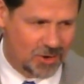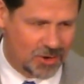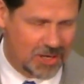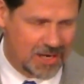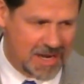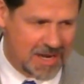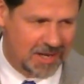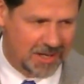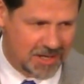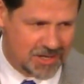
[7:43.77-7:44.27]

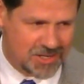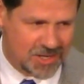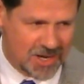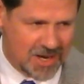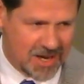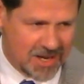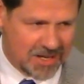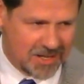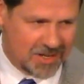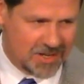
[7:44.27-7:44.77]
good English,
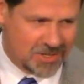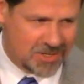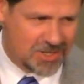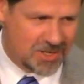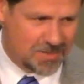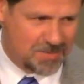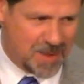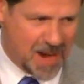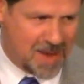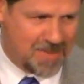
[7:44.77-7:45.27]
because
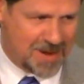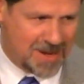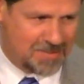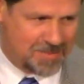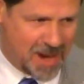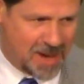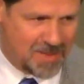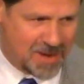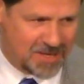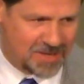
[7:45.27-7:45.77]

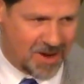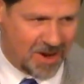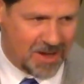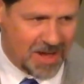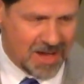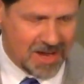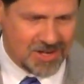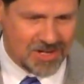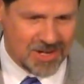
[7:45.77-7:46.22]
baby talk.